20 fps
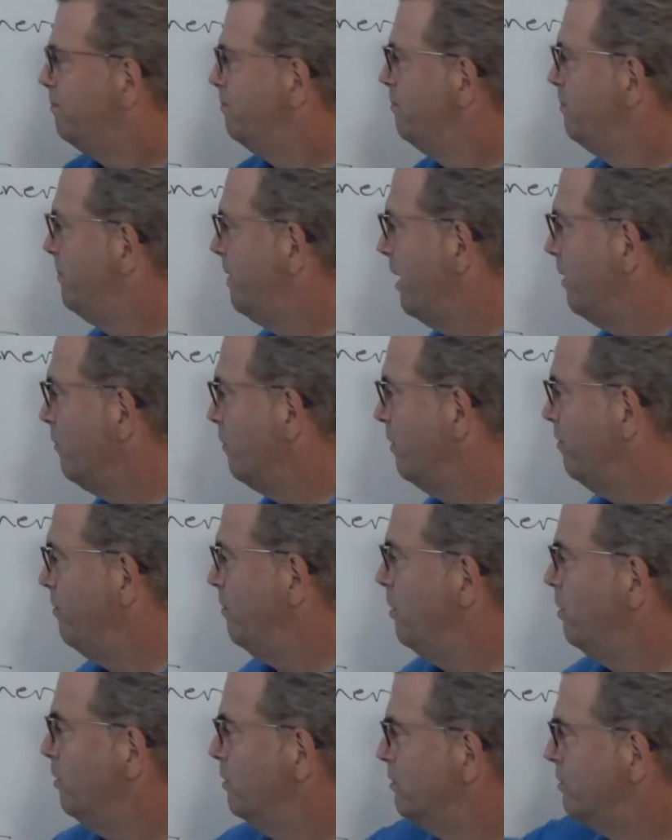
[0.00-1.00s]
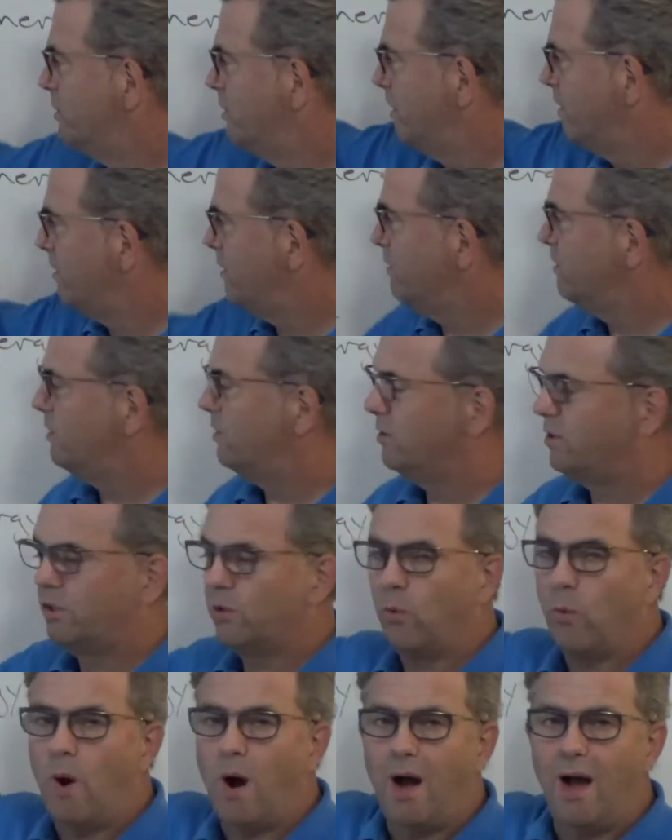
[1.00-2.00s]
that we've used, that this is the
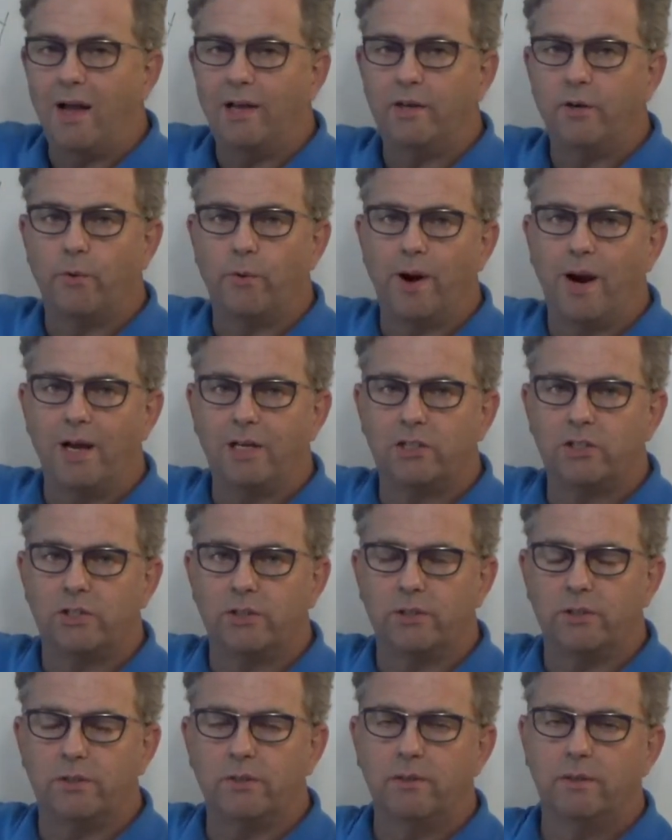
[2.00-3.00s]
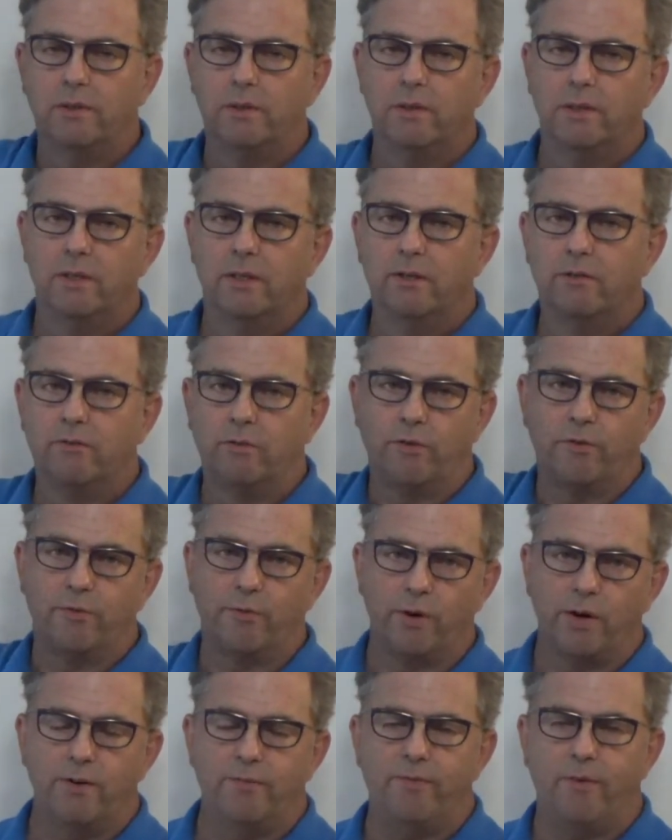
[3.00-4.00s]
y direction for
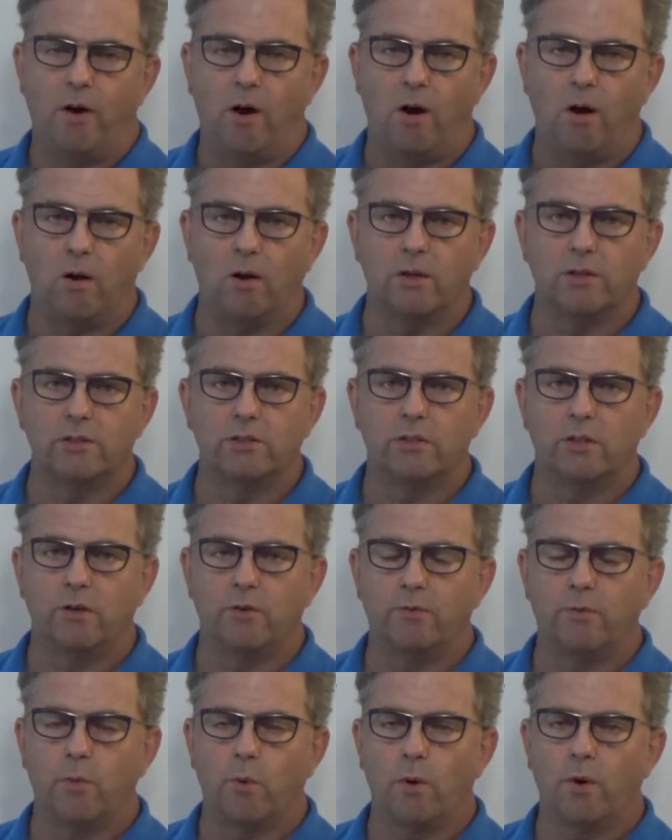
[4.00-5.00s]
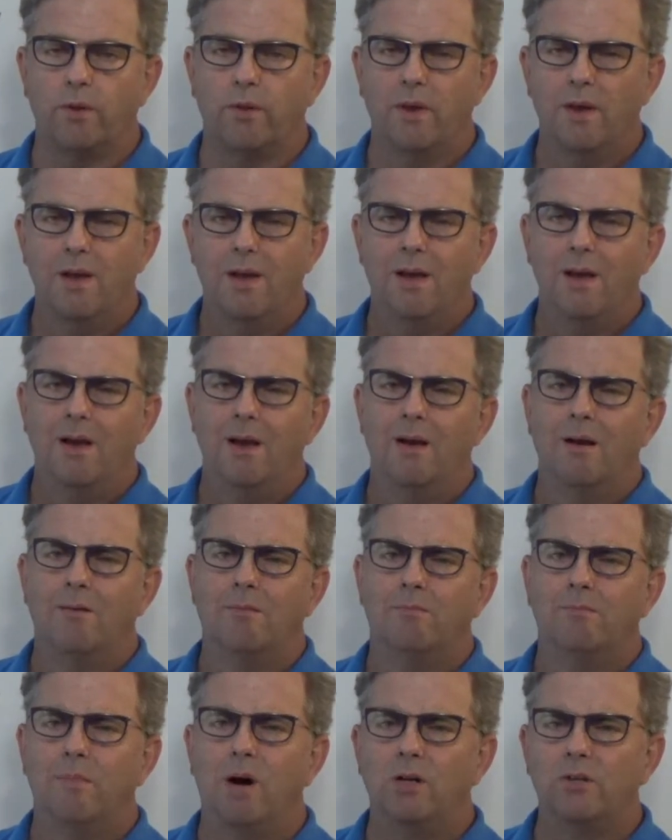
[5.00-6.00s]
free fall and so forth.
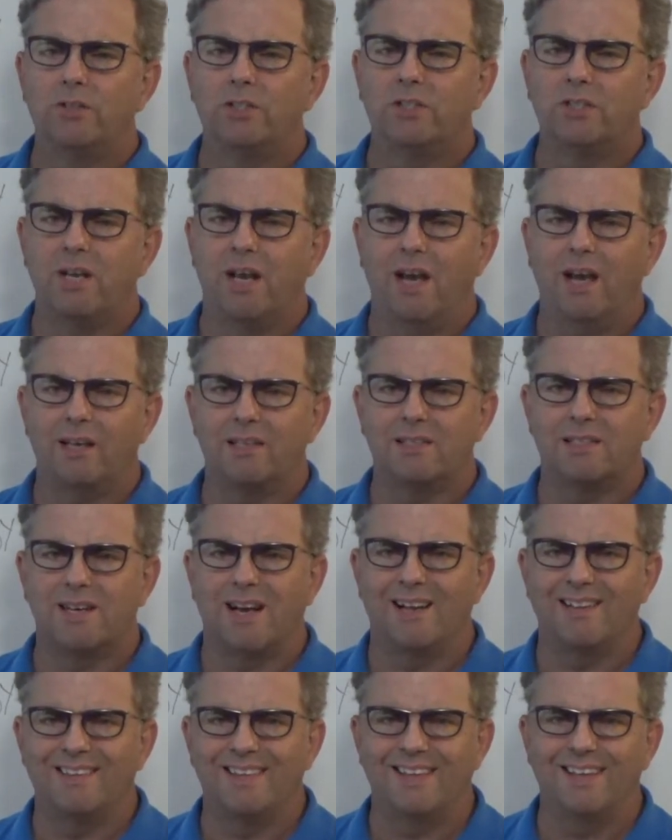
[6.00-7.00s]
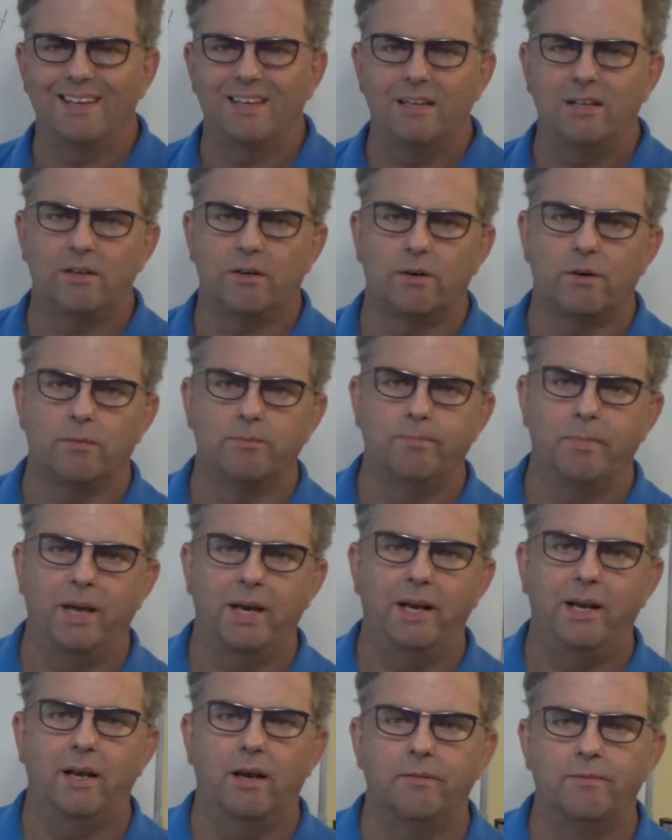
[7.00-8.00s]
Most texts, I think, or
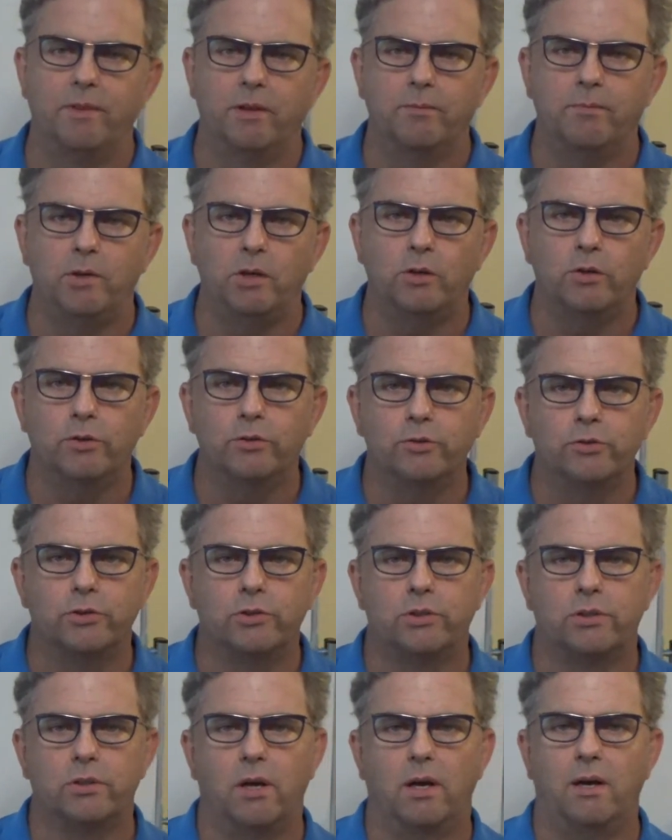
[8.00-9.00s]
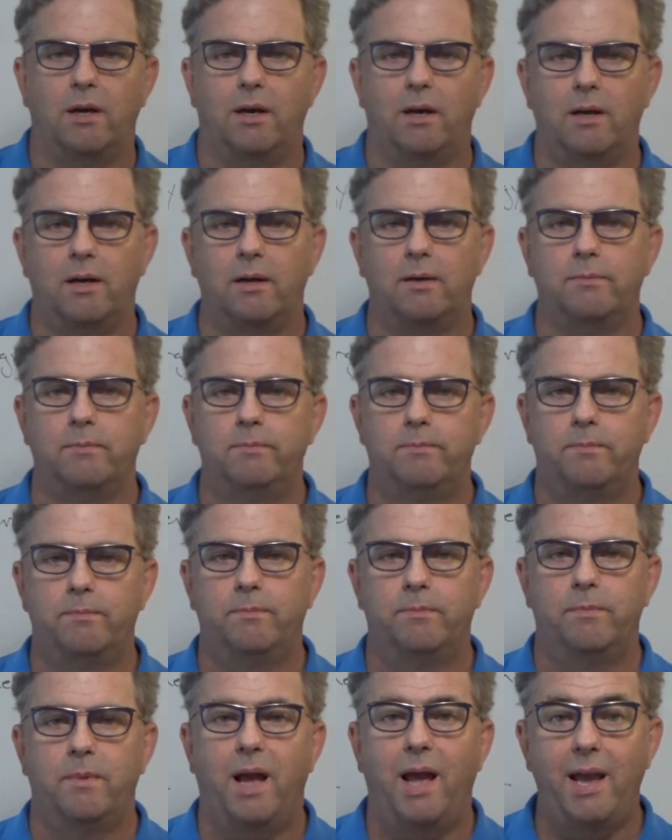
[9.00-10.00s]
many of them use
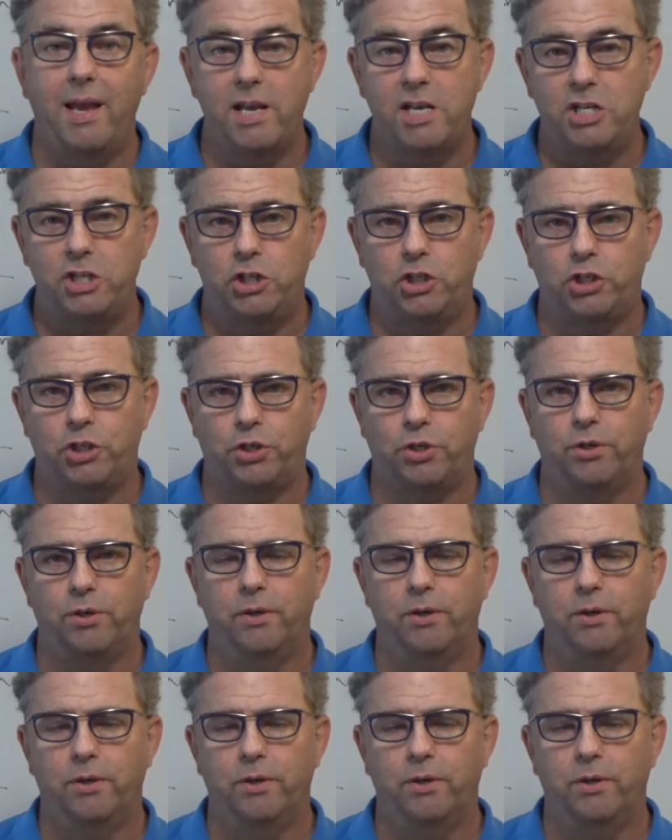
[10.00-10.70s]
h,